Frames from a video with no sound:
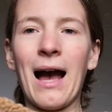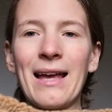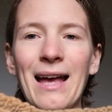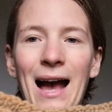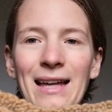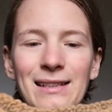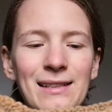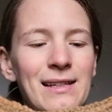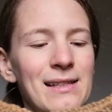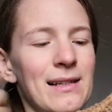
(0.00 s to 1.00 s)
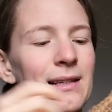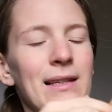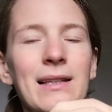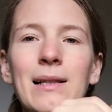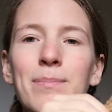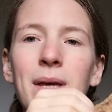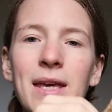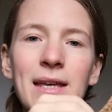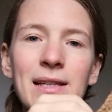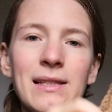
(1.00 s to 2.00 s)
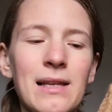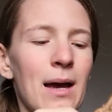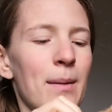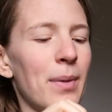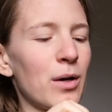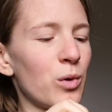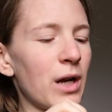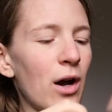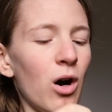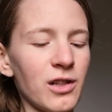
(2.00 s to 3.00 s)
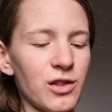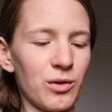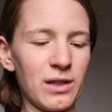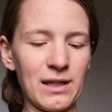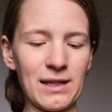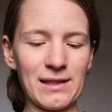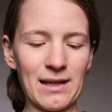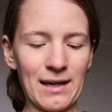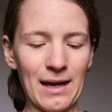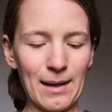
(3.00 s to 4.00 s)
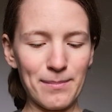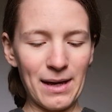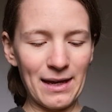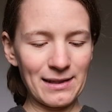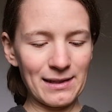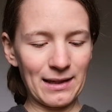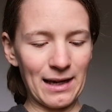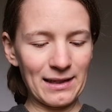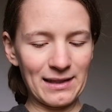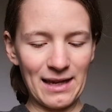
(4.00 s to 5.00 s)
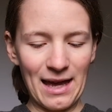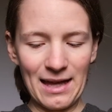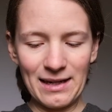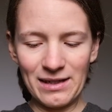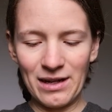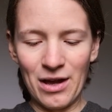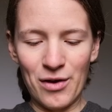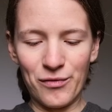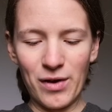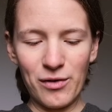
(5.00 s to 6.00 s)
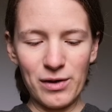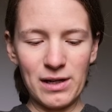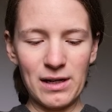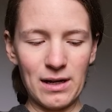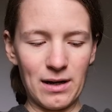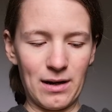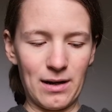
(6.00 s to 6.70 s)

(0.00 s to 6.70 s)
I added this little piece, but what I also did is I made like the end very